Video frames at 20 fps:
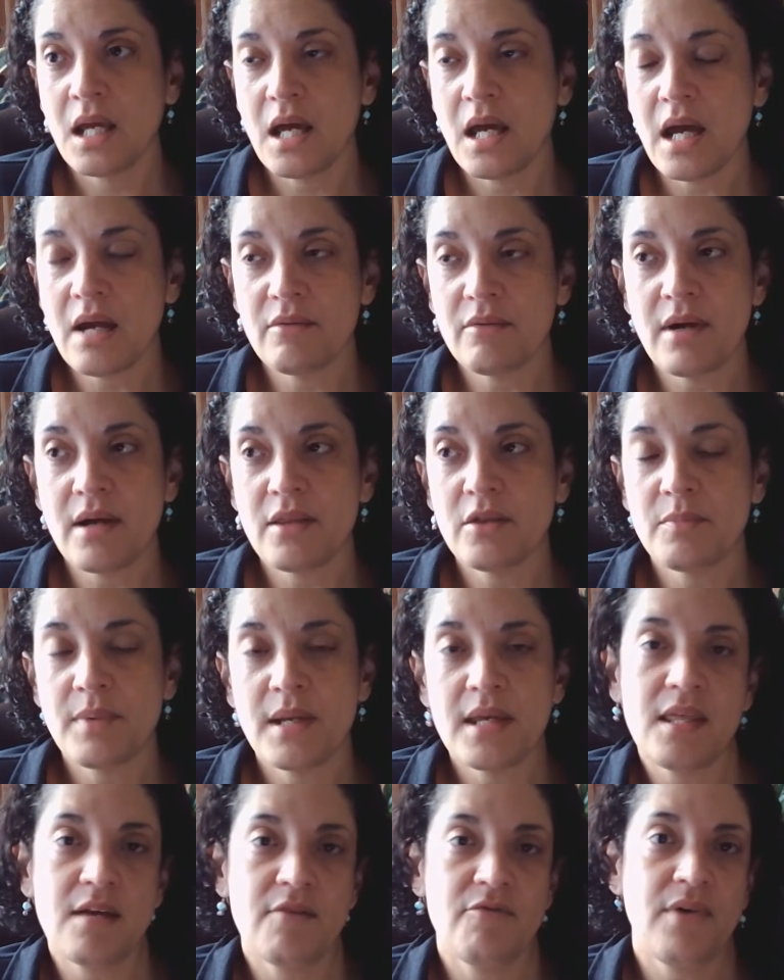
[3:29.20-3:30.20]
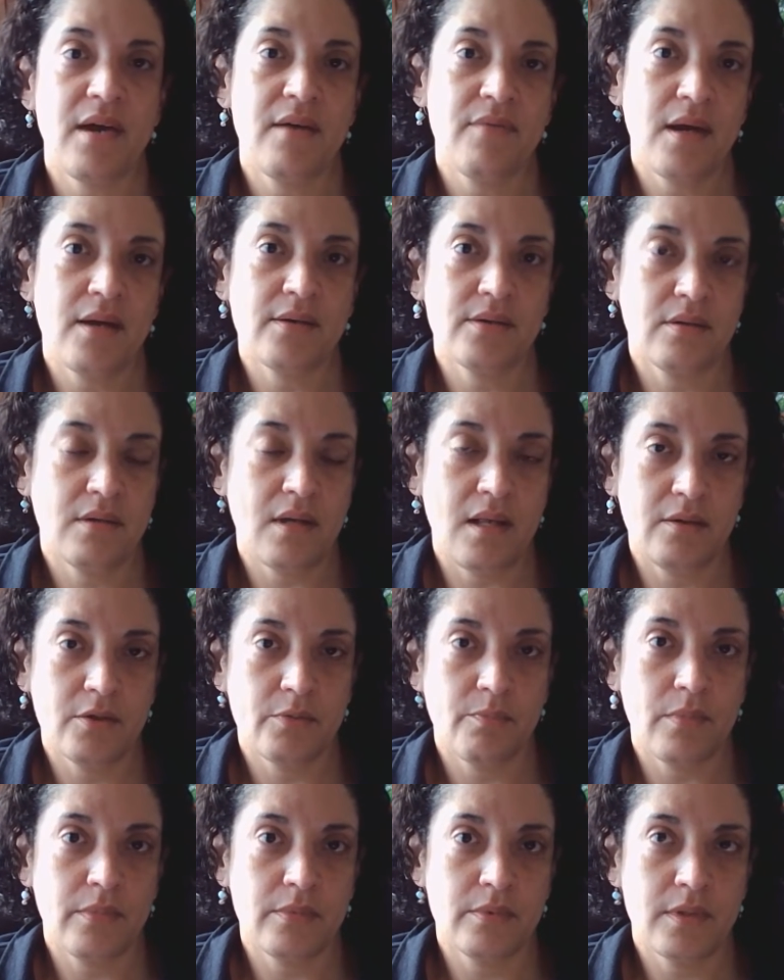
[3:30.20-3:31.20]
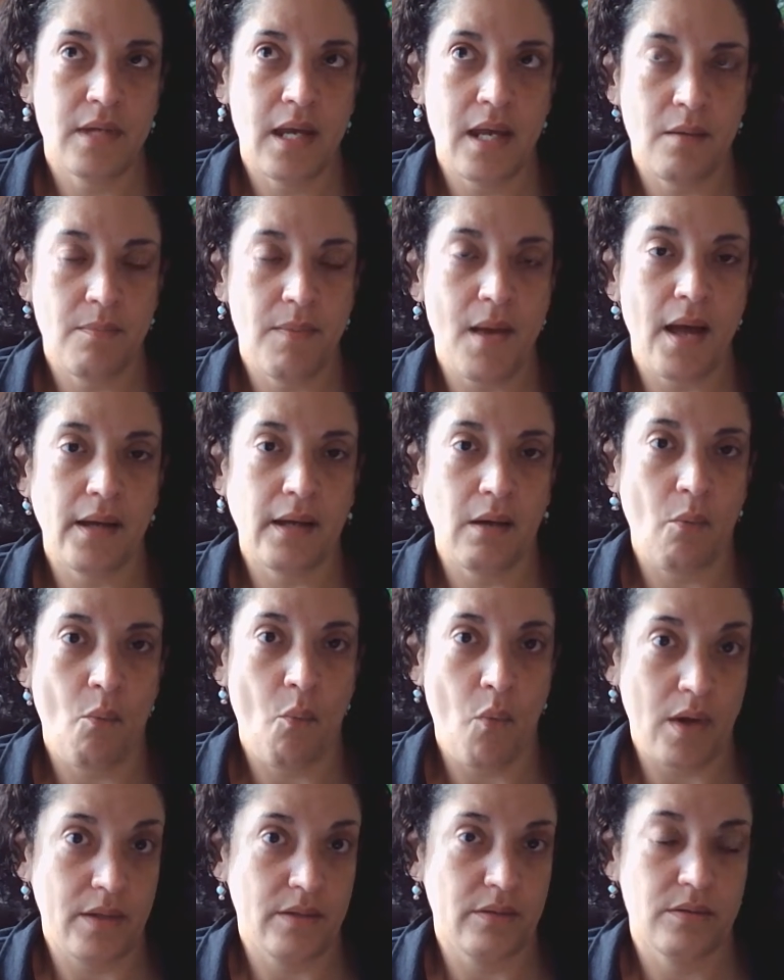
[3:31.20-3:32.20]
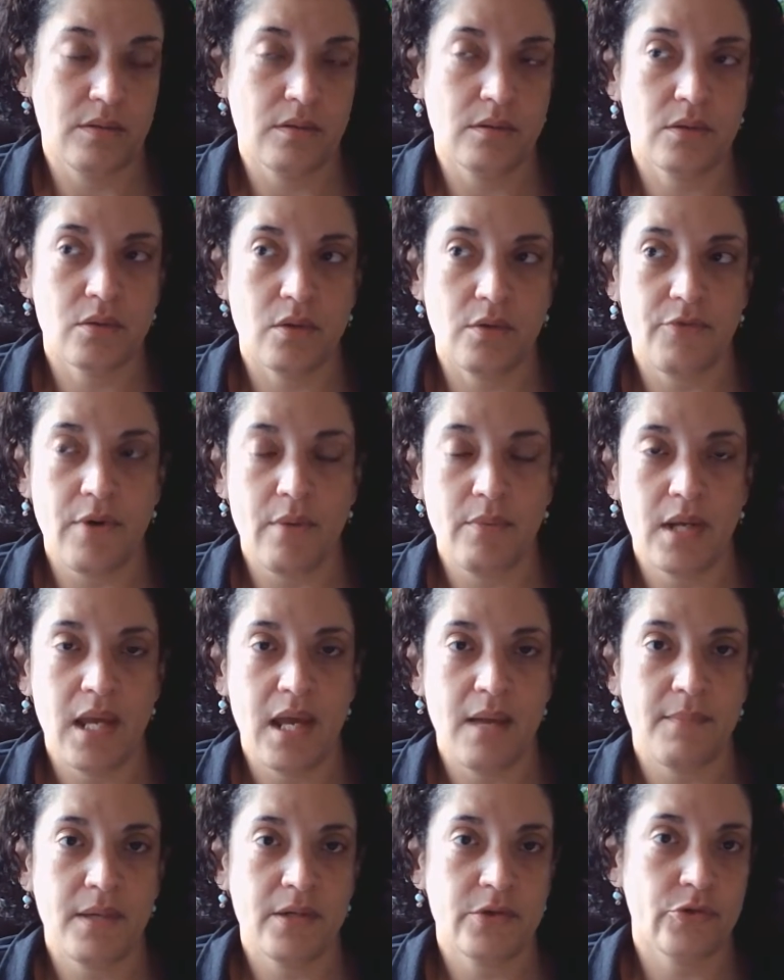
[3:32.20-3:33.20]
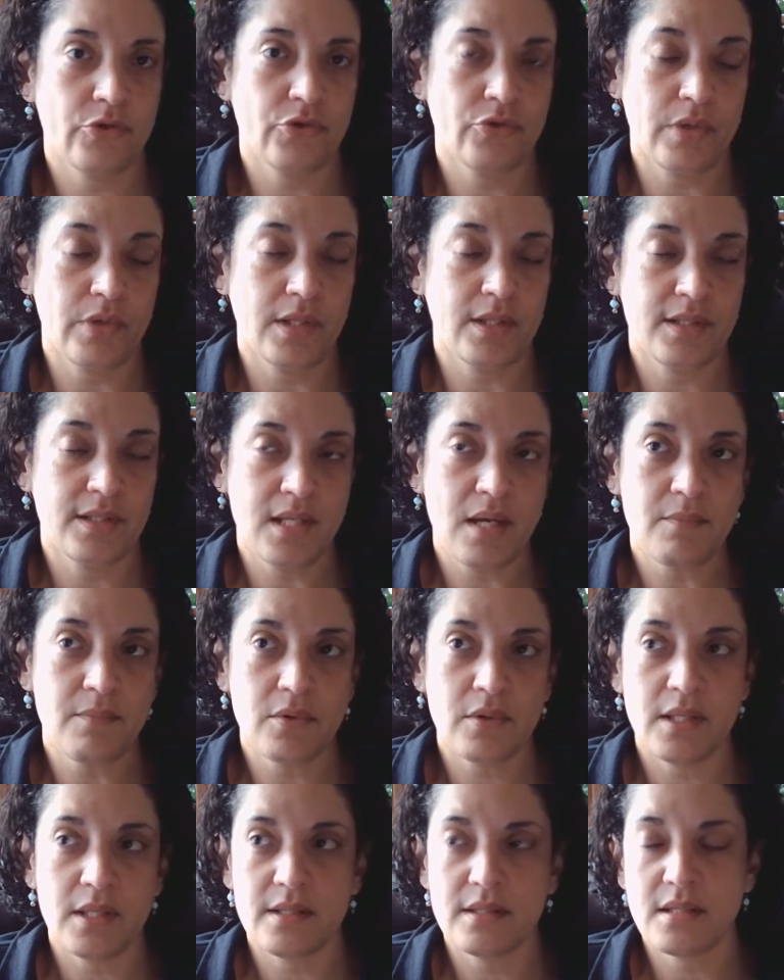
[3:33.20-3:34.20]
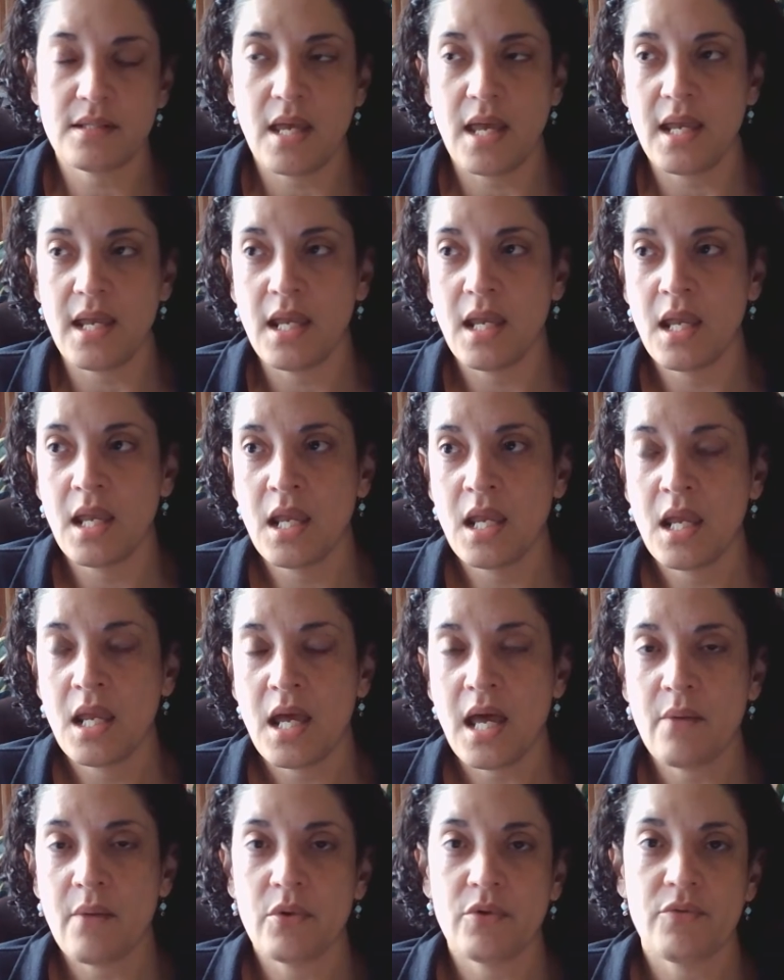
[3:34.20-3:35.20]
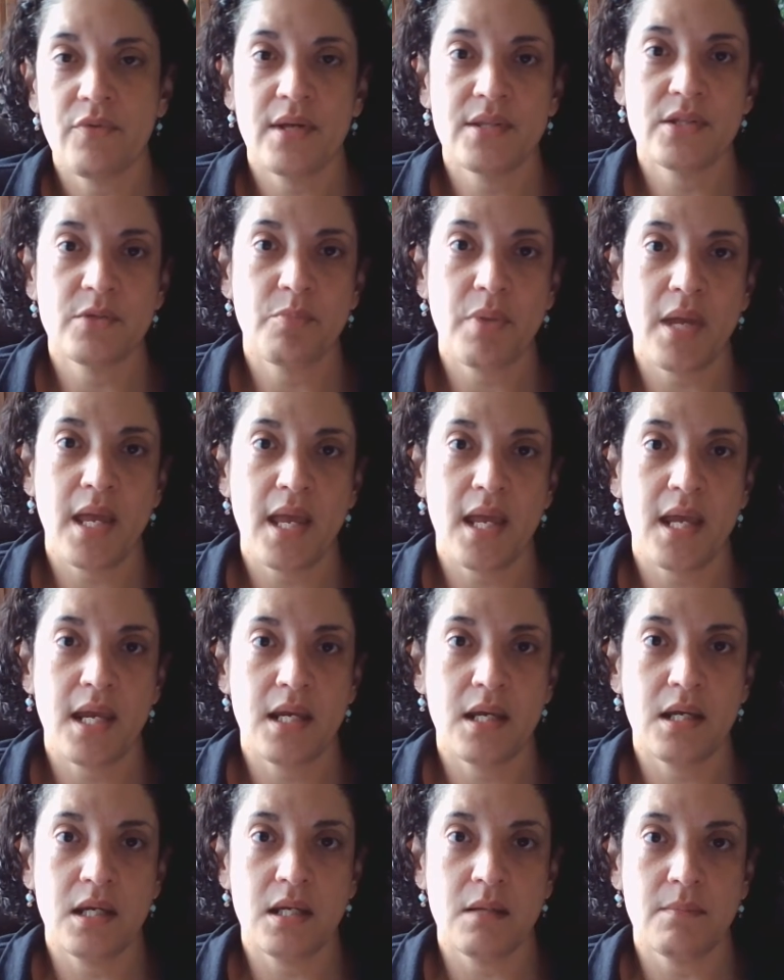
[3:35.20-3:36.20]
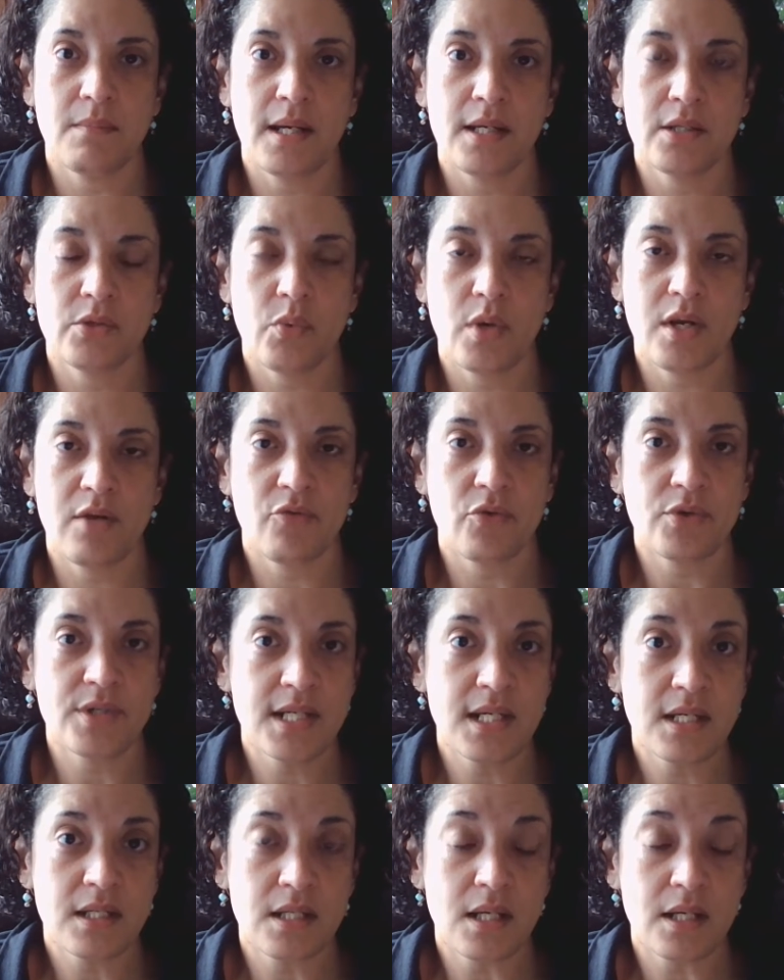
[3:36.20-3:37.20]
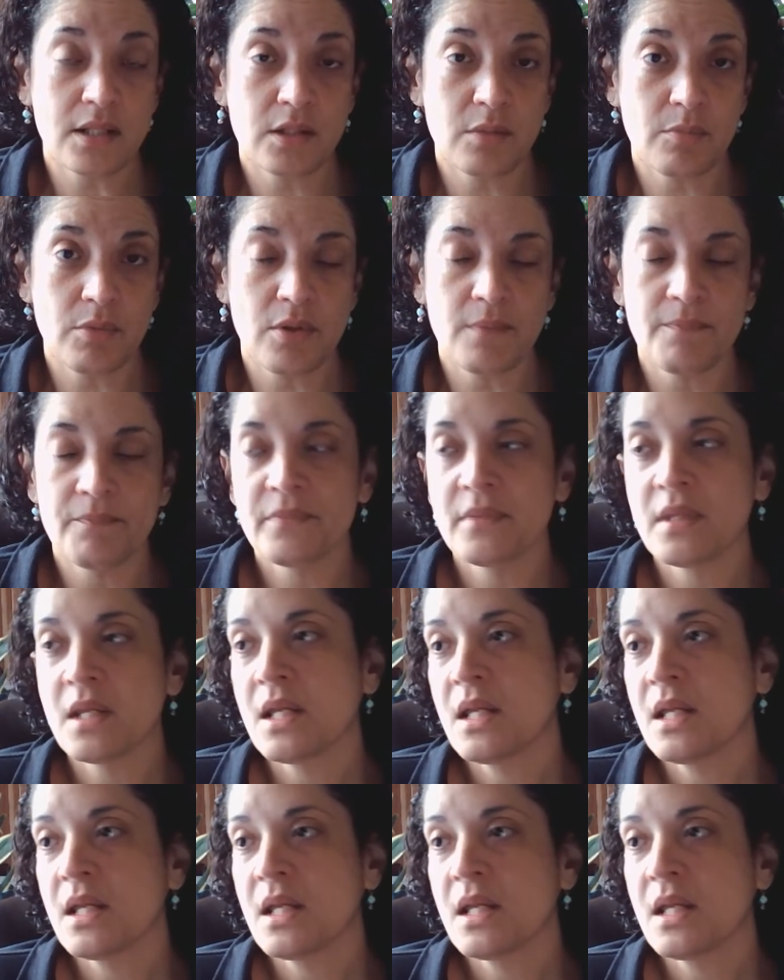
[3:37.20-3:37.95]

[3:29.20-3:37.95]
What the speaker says: I'd rather pay that $5,000 out of pocket once. So if I would have had my surgery in December, let's say, I would have had to pay my 2014 deductible.